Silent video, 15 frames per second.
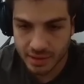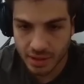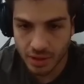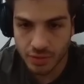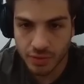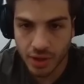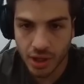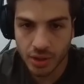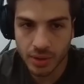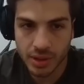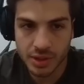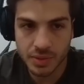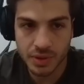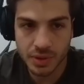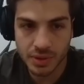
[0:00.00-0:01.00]
Go follow it
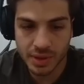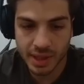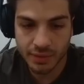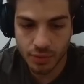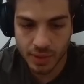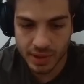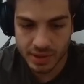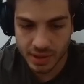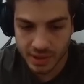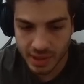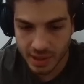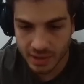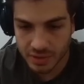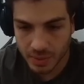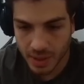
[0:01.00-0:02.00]
because we're doing giveaways on
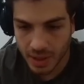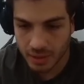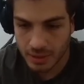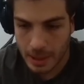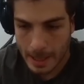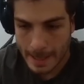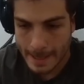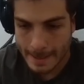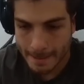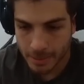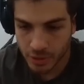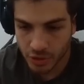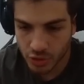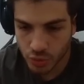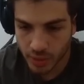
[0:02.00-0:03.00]
there as well.
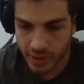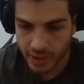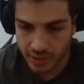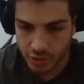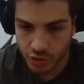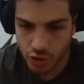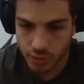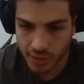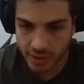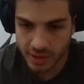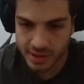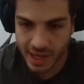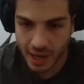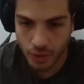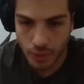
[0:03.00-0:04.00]
New Twitter. New Twitter
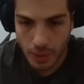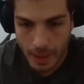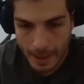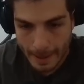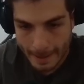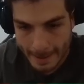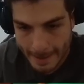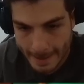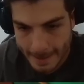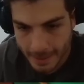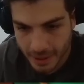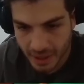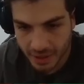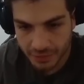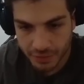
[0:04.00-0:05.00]
is out.
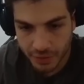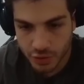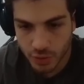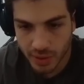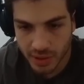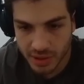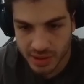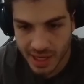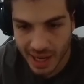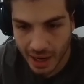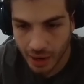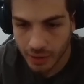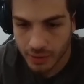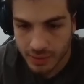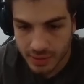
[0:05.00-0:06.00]
We got a few Twitters
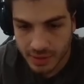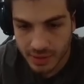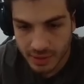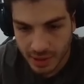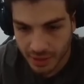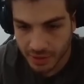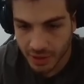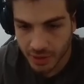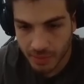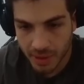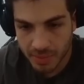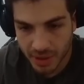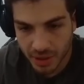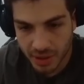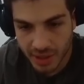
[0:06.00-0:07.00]
now. I thought it
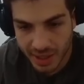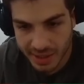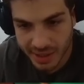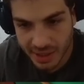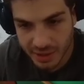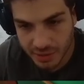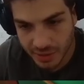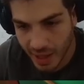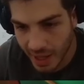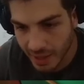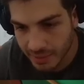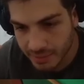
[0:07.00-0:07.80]
might be a good idea to do that.